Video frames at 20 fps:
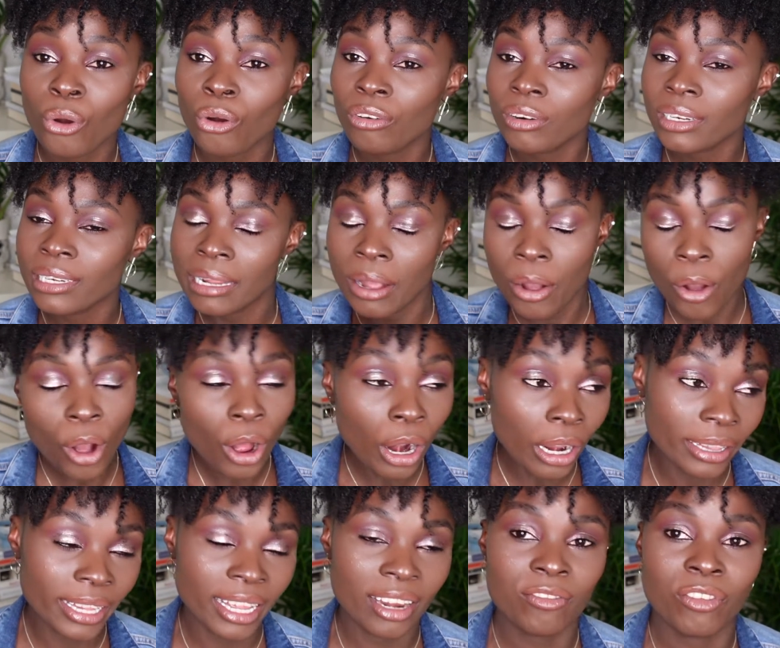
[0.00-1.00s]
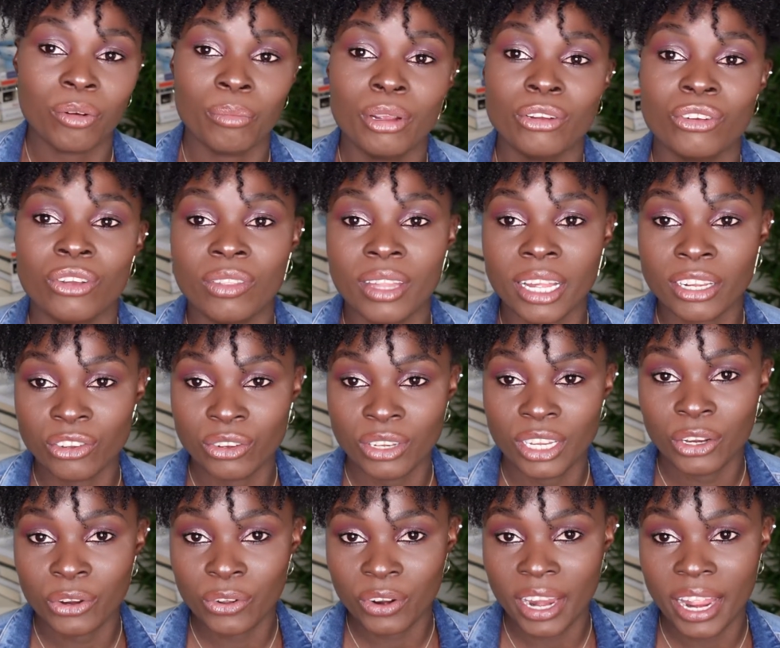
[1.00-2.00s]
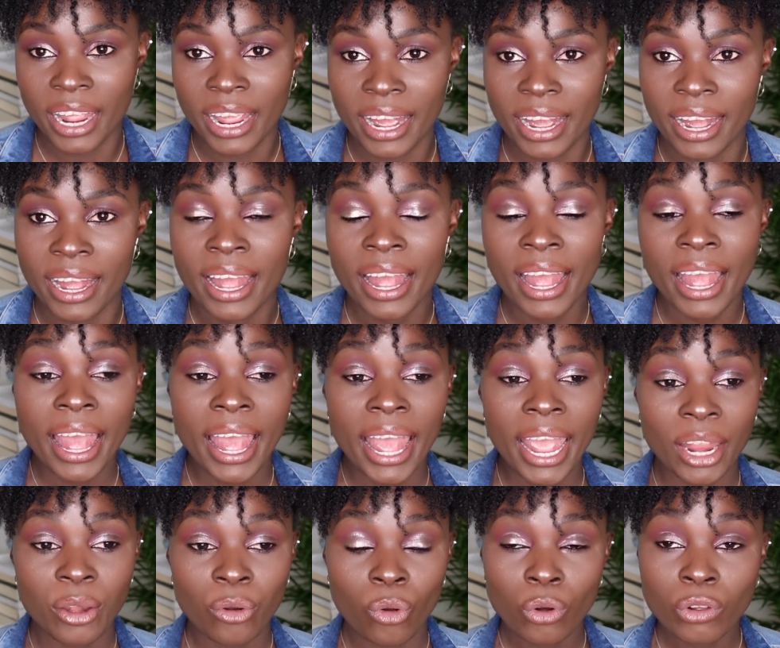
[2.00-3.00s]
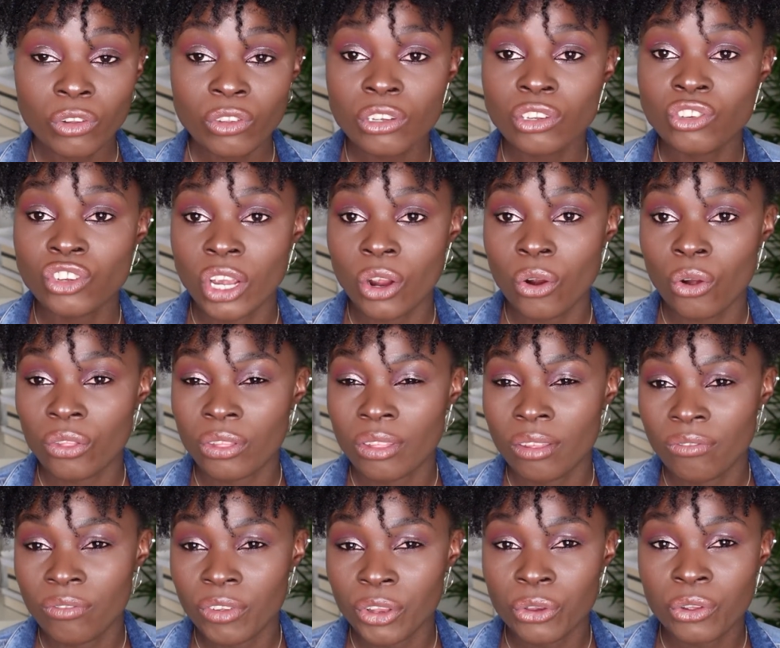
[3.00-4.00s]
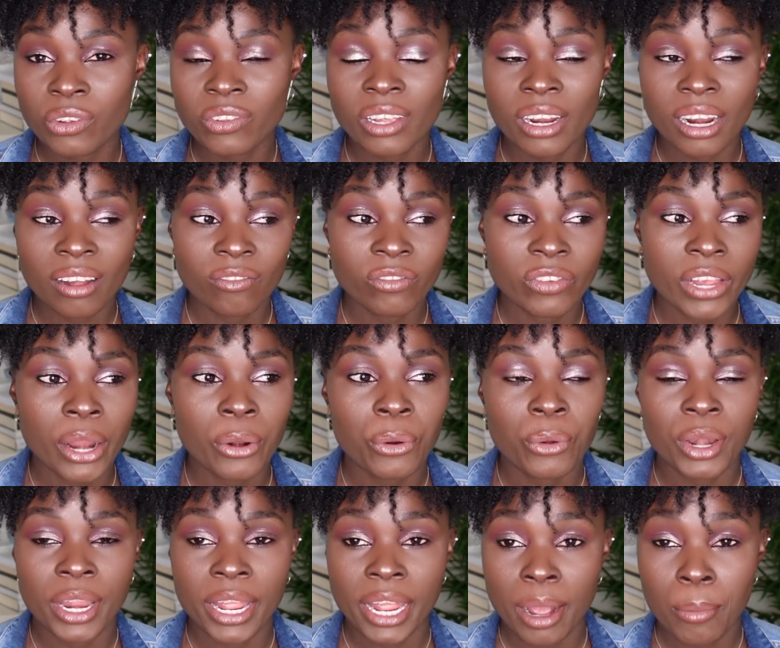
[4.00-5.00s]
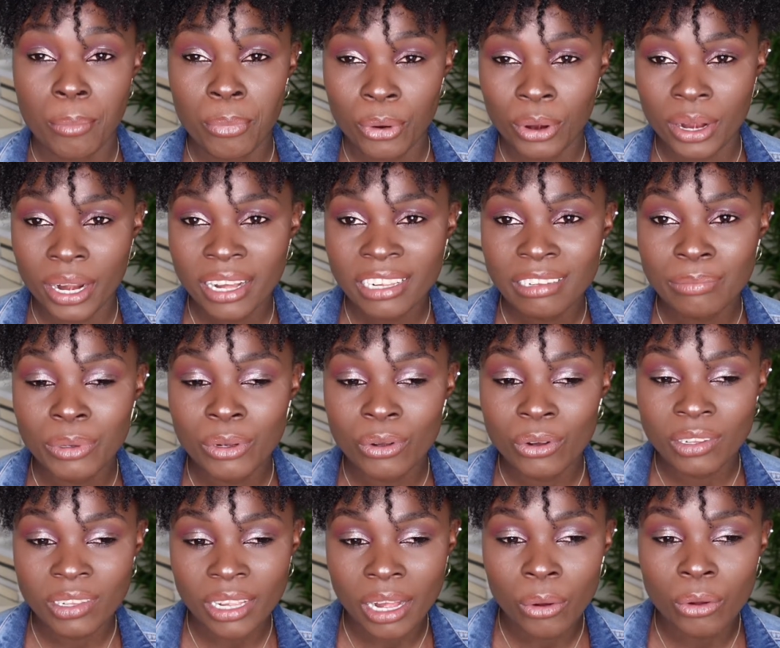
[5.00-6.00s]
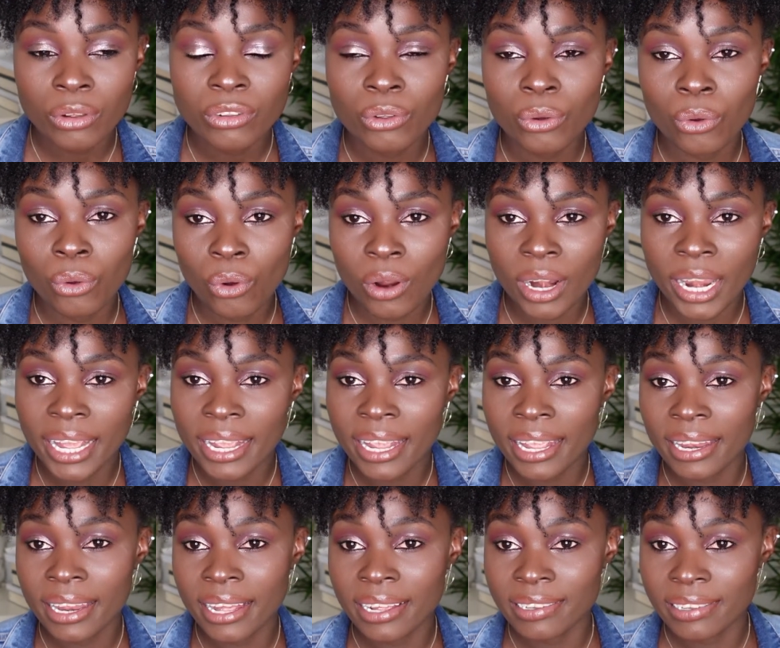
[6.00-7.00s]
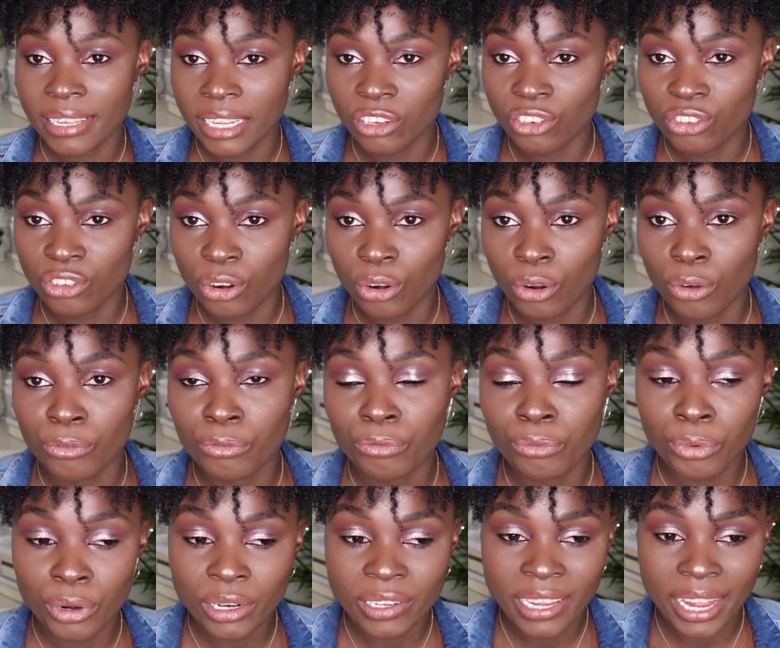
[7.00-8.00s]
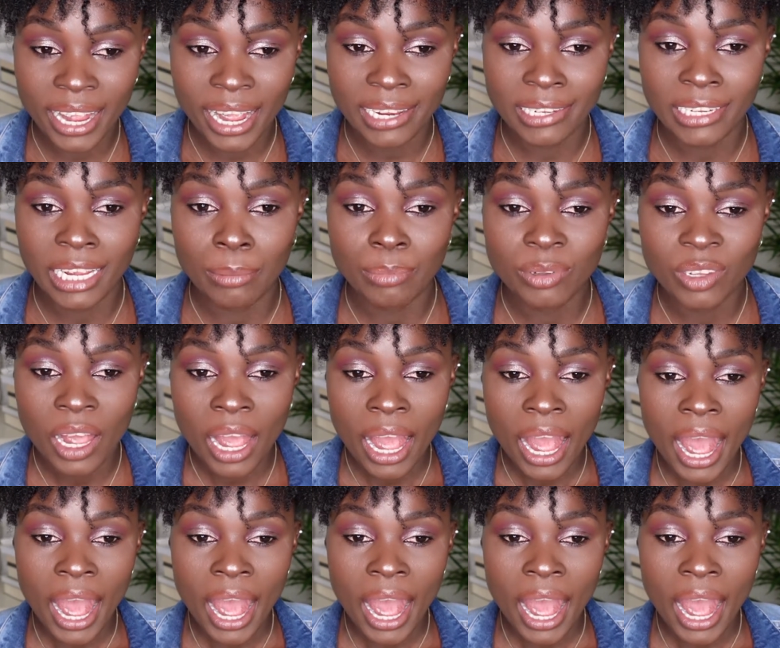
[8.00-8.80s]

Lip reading: of all the information that you need on hair. And also check on the videos that I've done on hair products, because I also go like in extension of what hair types,